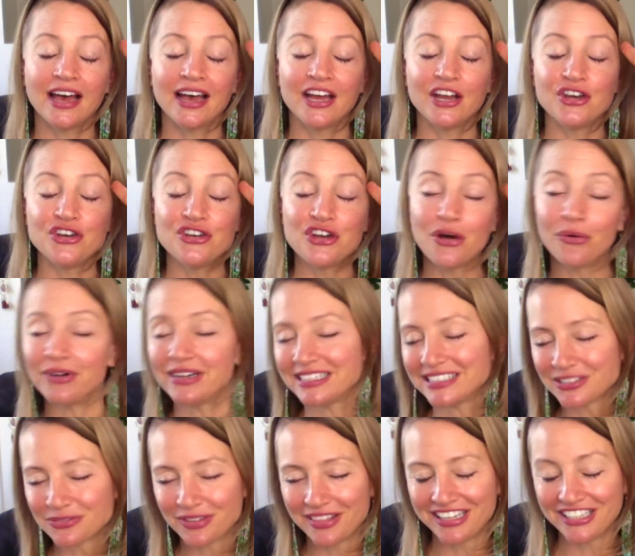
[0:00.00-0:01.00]

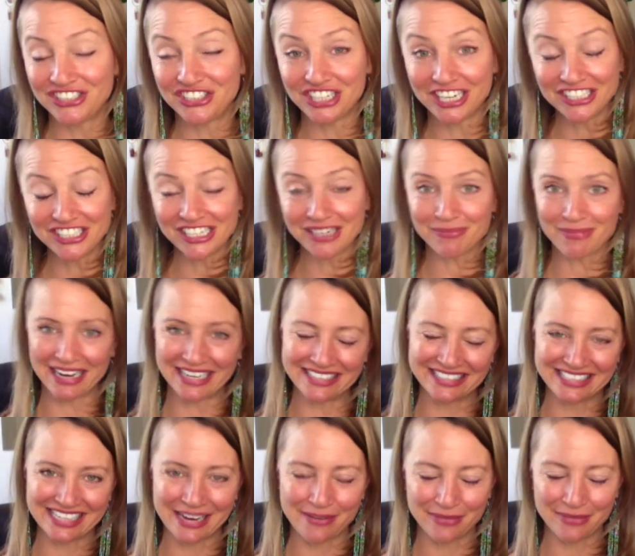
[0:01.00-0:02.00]
notice when the judging
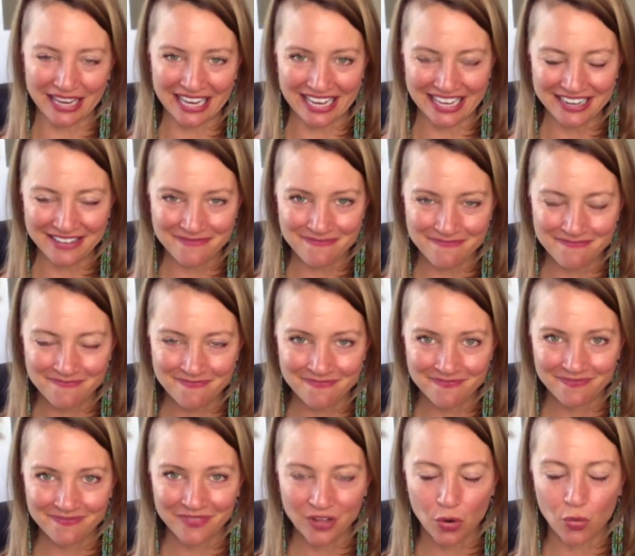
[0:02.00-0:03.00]
mind's coming in
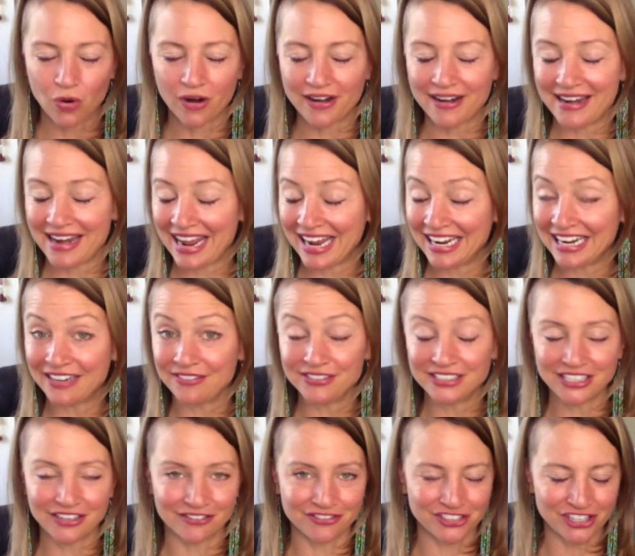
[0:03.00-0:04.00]
or negative
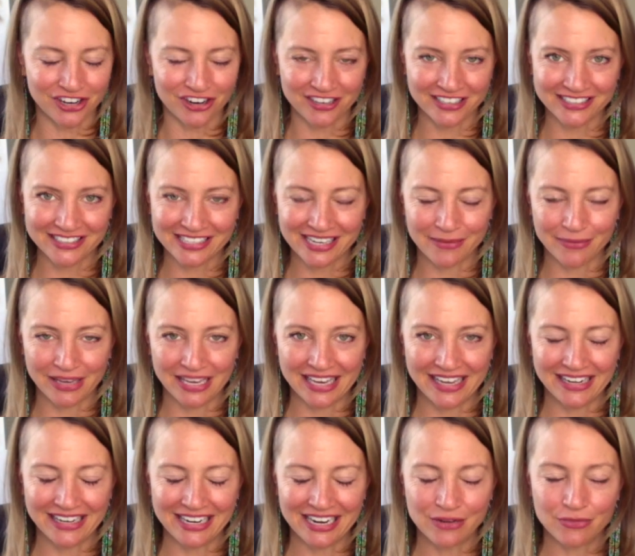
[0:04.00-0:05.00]
self-talk is coming
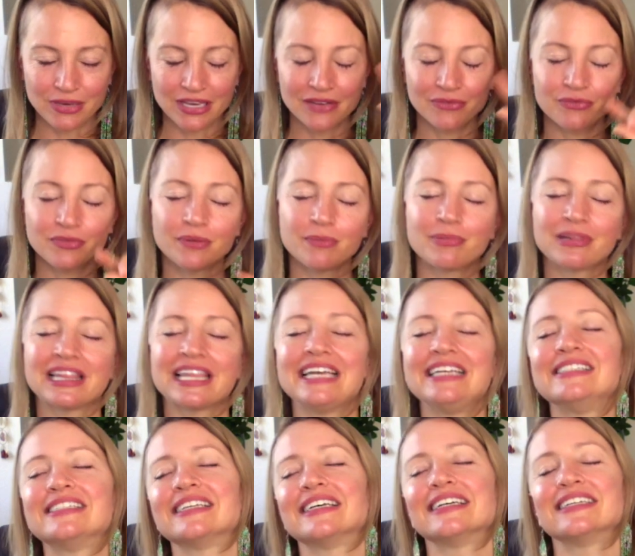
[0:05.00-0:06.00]
in, and we can
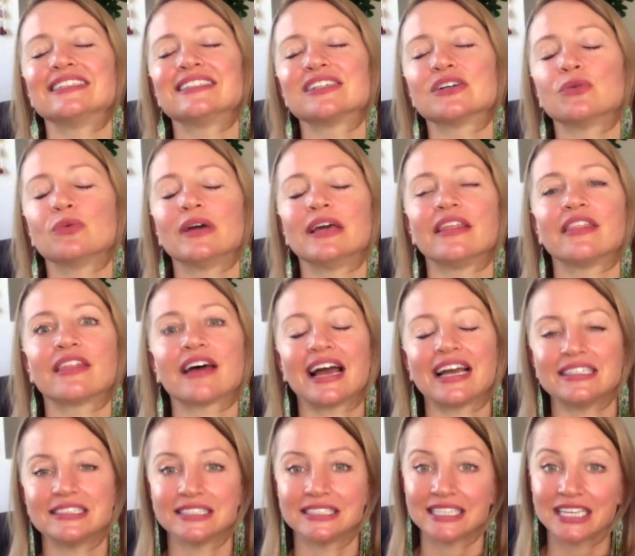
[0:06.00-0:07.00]
replace it with I
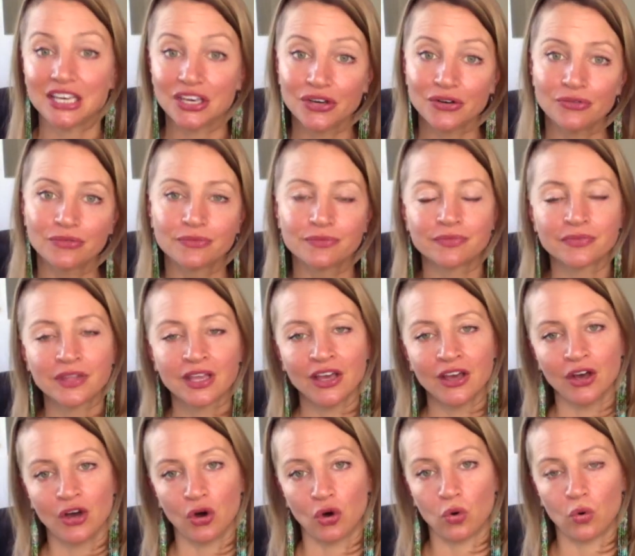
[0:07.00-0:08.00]
see you,
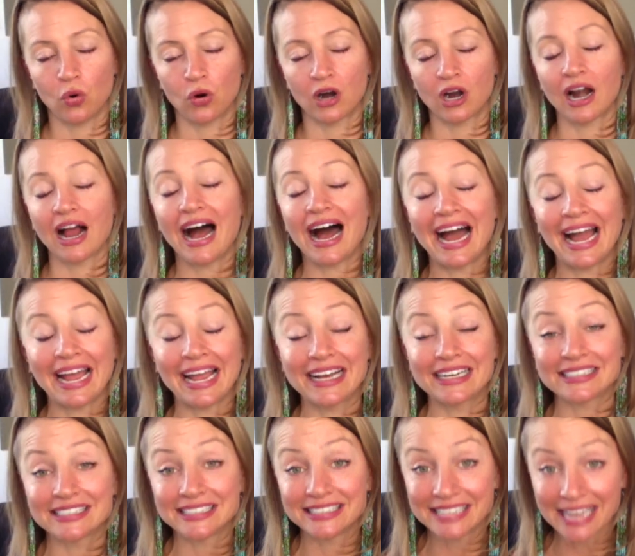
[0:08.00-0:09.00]
or I
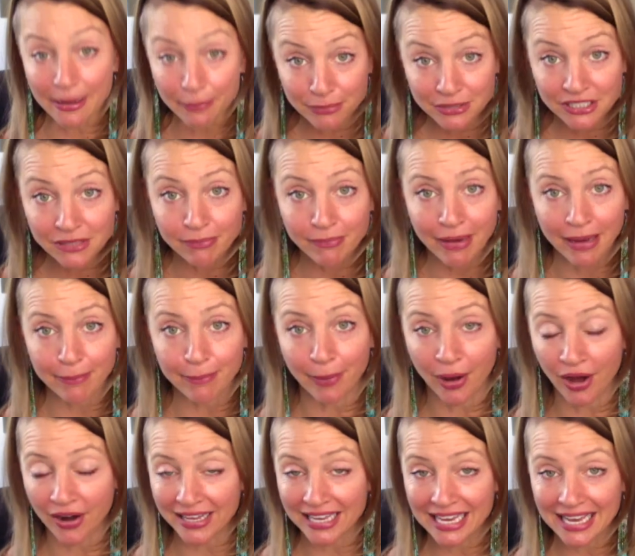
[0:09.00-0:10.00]
accept my
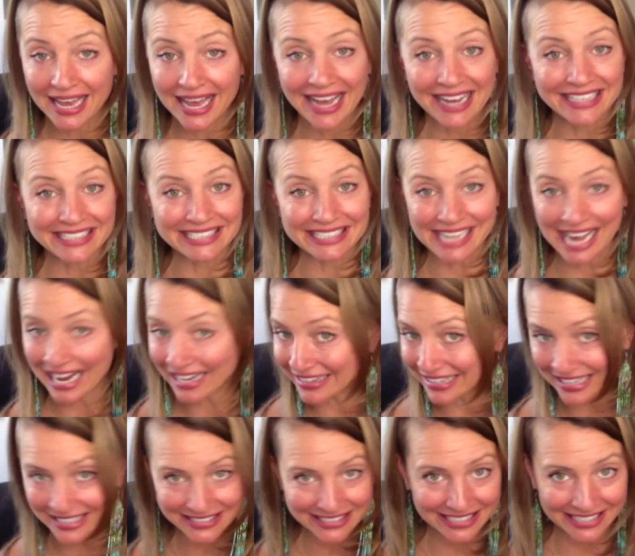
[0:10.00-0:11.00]
body exactly
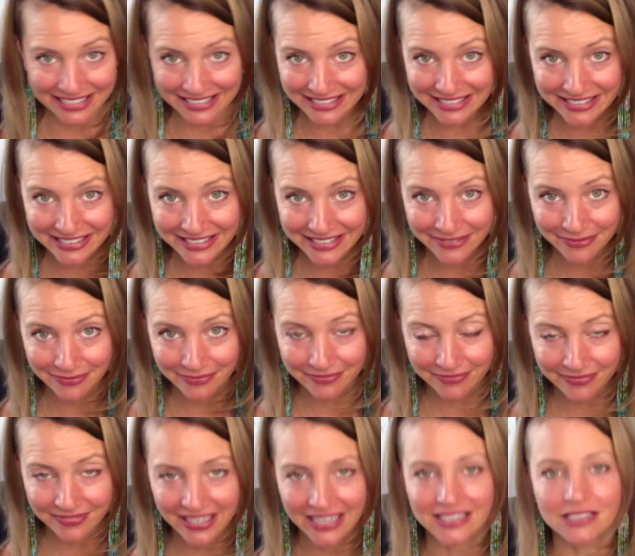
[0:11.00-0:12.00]
as it is.
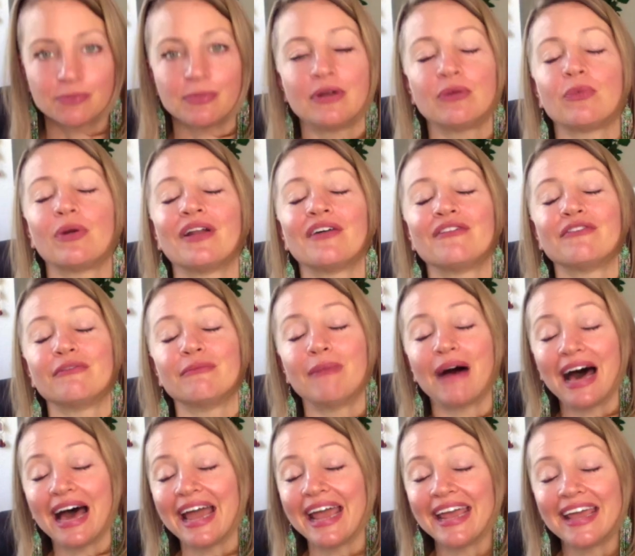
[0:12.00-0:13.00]
That has been one of
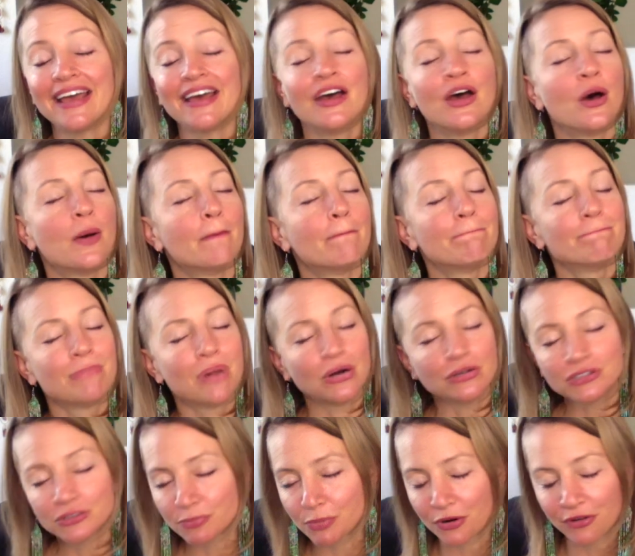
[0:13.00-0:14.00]
my
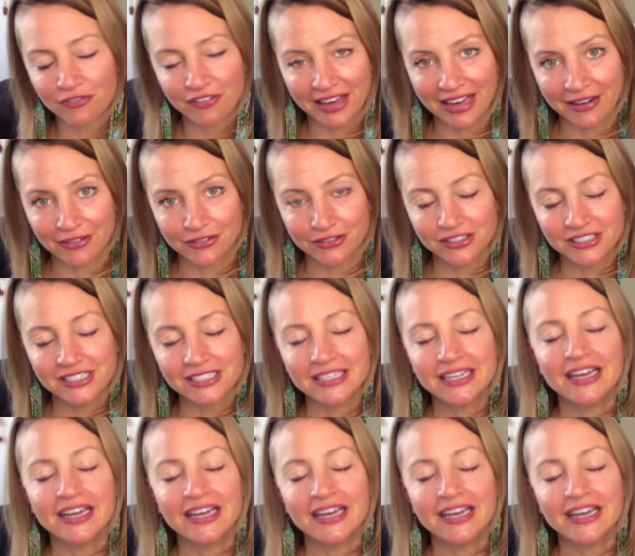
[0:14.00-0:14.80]
most profound